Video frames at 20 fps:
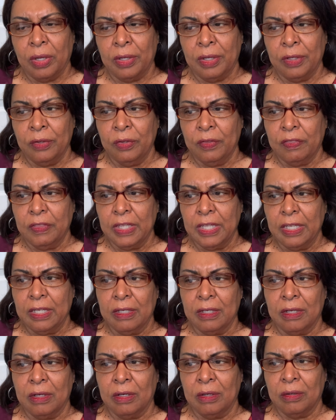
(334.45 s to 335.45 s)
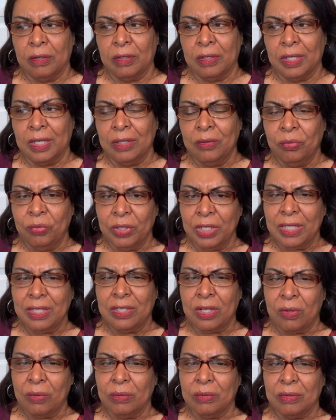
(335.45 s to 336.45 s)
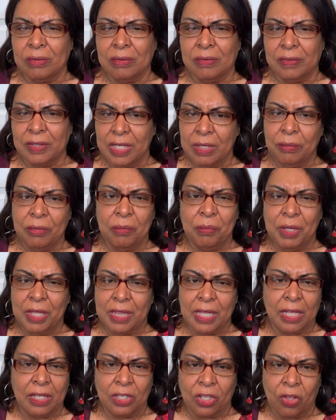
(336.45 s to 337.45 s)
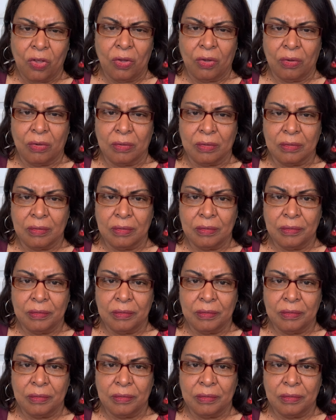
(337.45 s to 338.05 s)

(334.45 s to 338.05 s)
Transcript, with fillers: you think it really don't seem to be that long.